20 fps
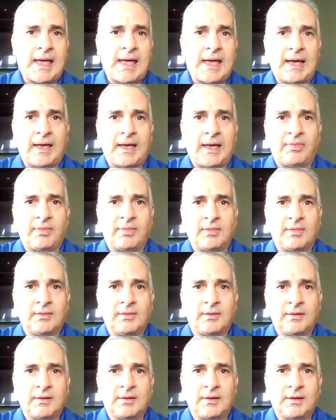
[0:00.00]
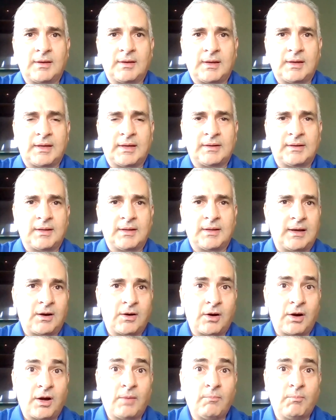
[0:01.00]
And
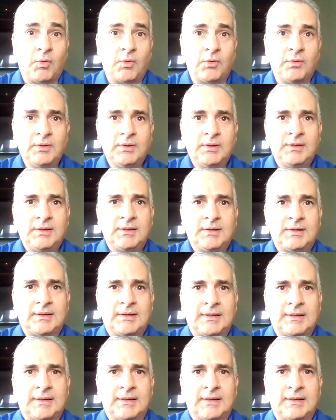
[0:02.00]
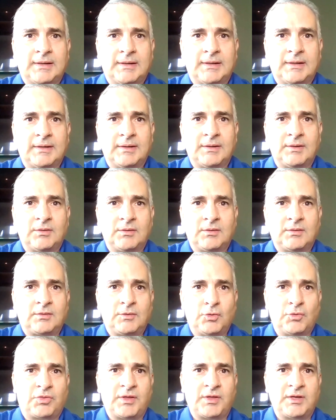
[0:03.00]
are humble,
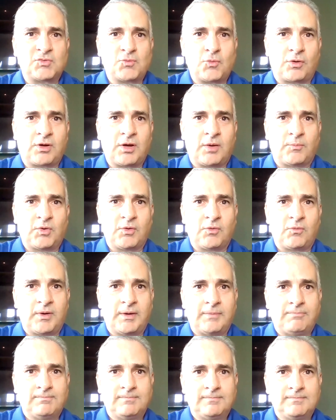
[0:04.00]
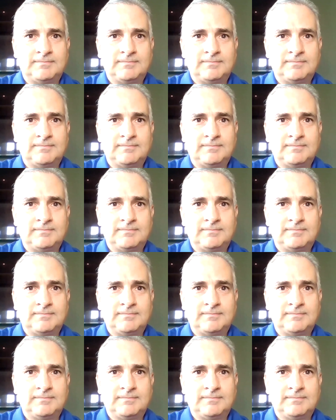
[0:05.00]
good things will come your way.